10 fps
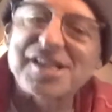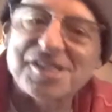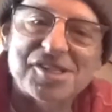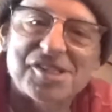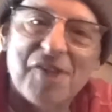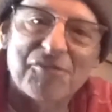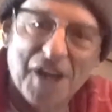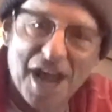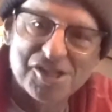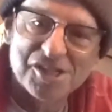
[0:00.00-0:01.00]
That's the
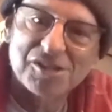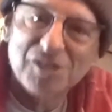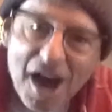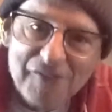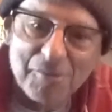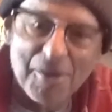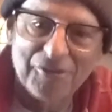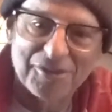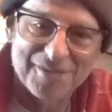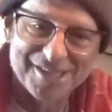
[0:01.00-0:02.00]
stuff that I just love
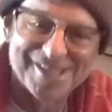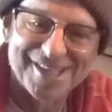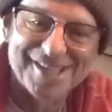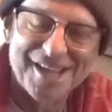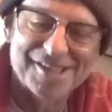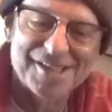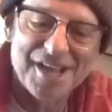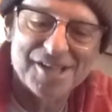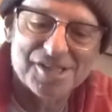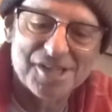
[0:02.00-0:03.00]
about the business
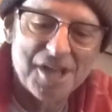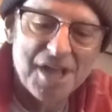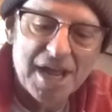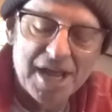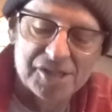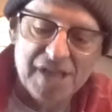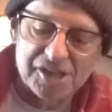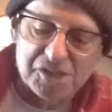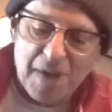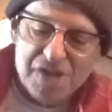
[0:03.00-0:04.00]
is is is
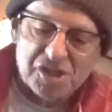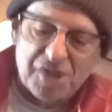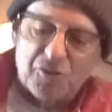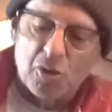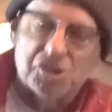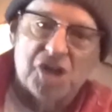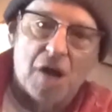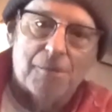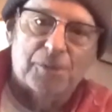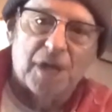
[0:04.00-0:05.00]
that especially for
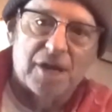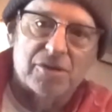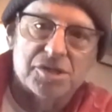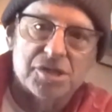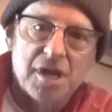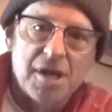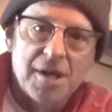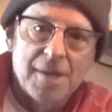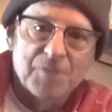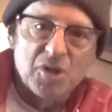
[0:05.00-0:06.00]
those young players.
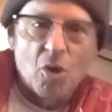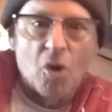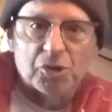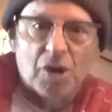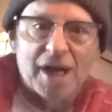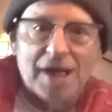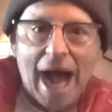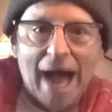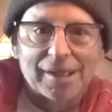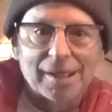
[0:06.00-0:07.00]
The older I
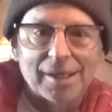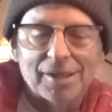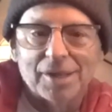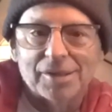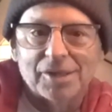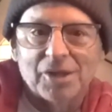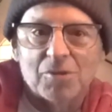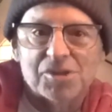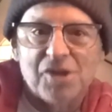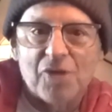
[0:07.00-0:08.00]
got,
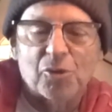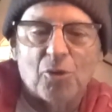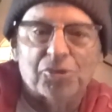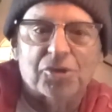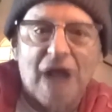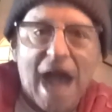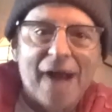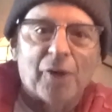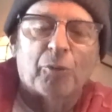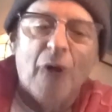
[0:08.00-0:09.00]
there was another older
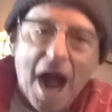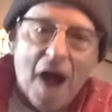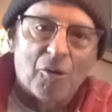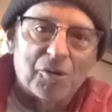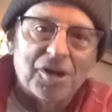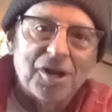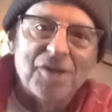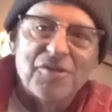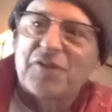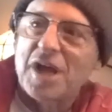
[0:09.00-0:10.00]
guy around
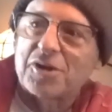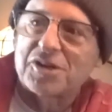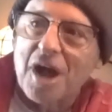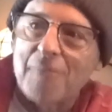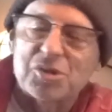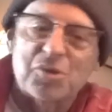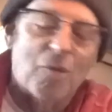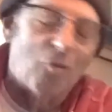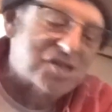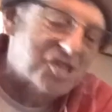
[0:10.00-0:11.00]
that they could come
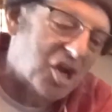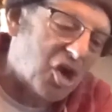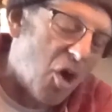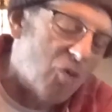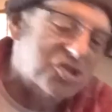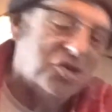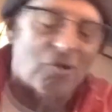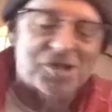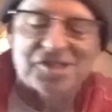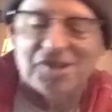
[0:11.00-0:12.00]
to that wasn't a
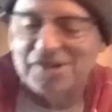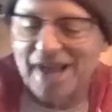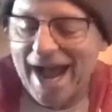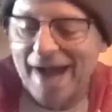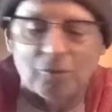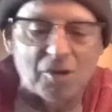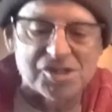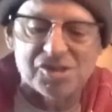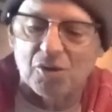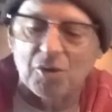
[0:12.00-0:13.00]
coach or wasn't their dad or
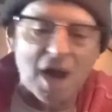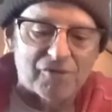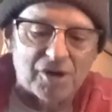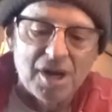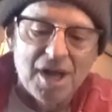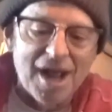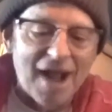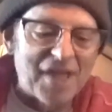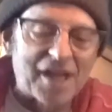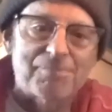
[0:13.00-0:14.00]
wasn't their whatever,
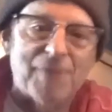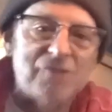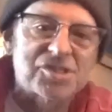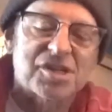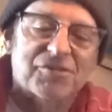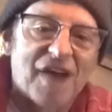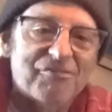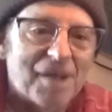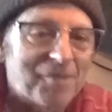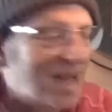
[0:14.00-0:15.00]
and they could bounce stuff off me.